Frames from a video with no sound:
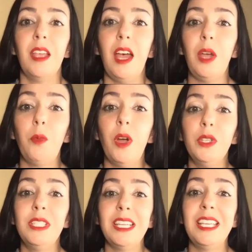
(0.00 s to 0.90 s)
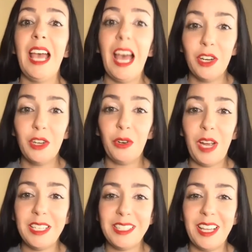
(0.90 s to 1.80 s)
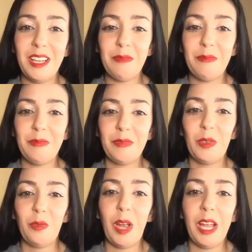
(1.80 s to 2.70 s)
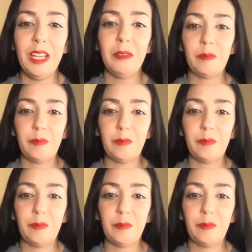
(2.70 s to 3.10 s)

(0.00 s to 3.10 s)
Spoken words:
I want you to categorize them, right?